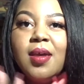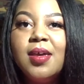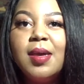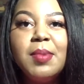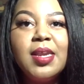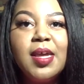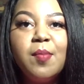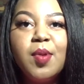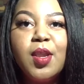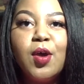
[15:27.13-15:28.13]
comment
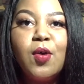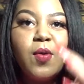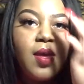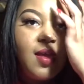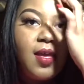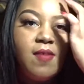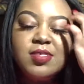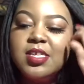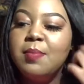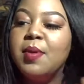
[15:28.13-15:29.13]
down below if
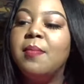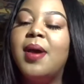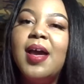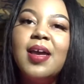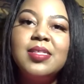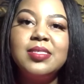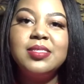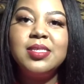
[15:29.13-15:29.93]
some of my